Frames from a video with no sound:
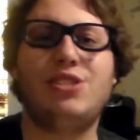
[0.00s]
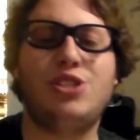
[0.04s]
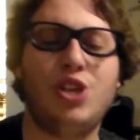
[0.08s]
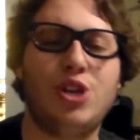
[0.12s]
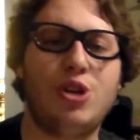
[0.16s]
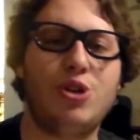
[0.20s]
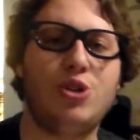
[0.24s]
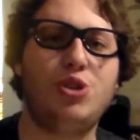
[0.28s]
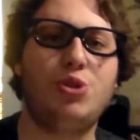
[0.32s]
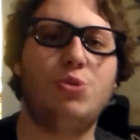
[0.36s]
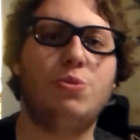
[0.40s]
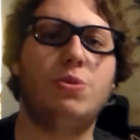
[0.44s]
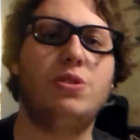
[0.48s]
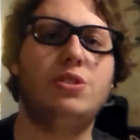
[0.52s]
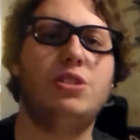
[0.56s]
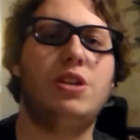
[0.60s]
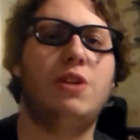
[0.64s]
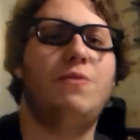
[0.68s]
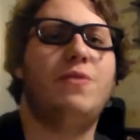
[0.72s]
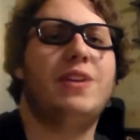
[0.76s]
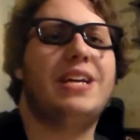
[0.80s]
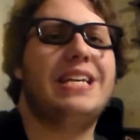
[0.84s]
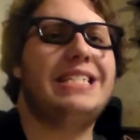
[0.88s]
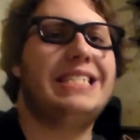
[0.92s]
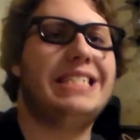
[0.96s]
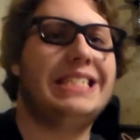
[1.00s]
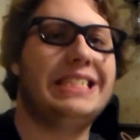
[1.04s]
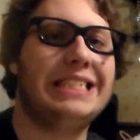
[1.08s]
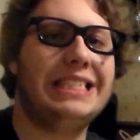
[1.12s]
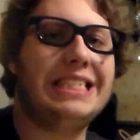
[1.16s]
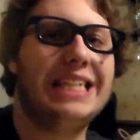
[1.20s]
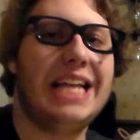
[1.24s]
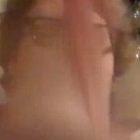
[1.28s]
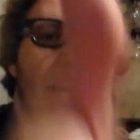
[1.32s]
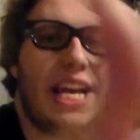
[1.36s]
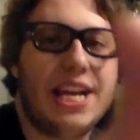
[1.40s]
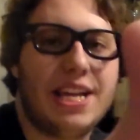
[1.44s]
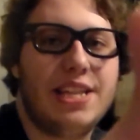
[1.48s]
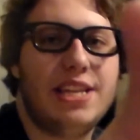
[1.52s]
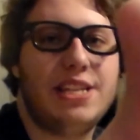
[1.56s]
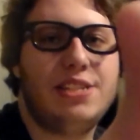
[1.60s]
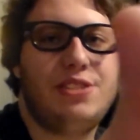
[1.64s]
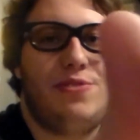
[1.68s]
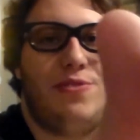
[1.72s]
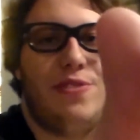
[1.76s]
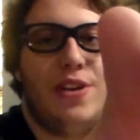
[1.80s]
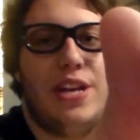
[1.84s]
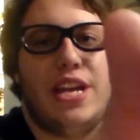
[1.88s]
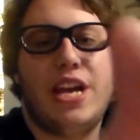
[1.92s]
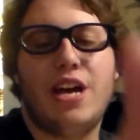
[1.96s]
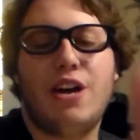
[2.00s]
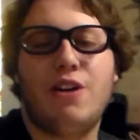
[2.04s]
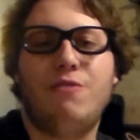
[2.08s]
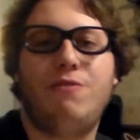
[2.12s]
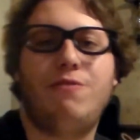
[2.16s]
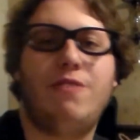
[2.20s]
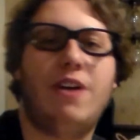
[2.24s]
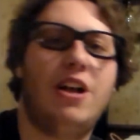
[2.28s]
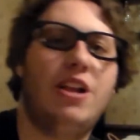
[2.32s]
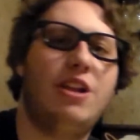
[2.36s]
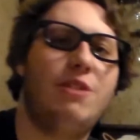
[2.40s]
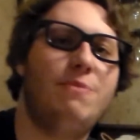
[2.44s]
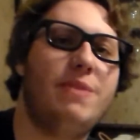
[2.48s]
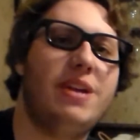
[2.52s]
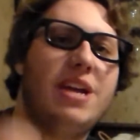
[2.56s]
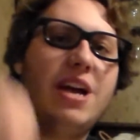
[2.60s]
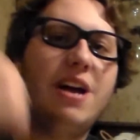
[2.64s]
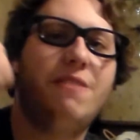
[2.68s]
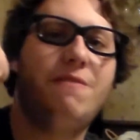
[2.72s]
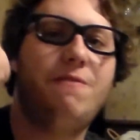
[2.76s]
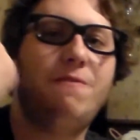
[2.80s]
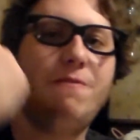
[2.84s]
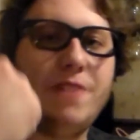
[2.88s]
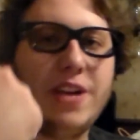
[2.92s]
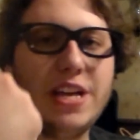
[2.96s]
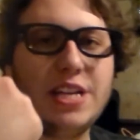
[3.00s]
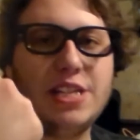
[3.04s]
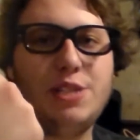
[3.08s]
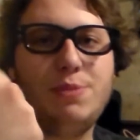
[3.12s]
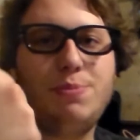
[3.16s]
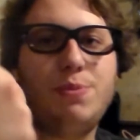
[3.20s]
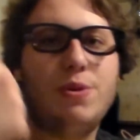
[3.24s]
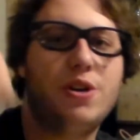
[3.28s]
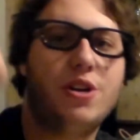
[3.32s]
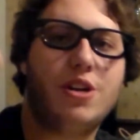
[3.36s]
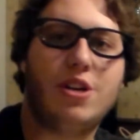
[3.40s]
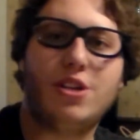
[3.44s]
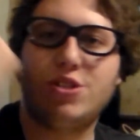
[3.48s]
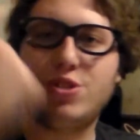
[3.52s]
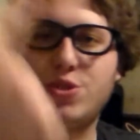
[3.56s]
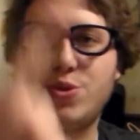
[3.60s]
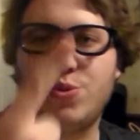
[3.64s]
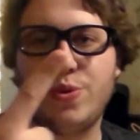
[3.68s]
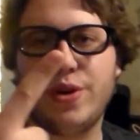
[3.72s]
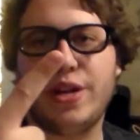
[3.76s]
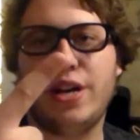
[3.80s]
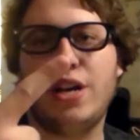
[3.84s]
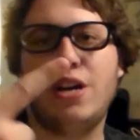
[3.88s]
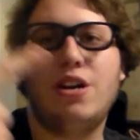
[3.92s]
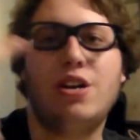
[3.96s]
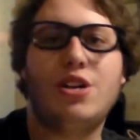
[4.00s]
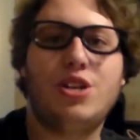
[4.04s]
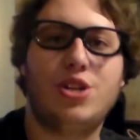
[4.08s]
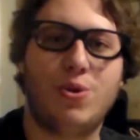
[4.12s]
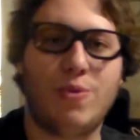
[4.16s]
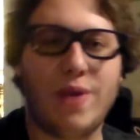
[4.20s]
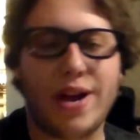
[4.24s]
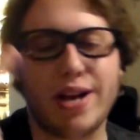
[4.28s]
as usual, don't forget to like this video, follow me on Facebook, Twitter,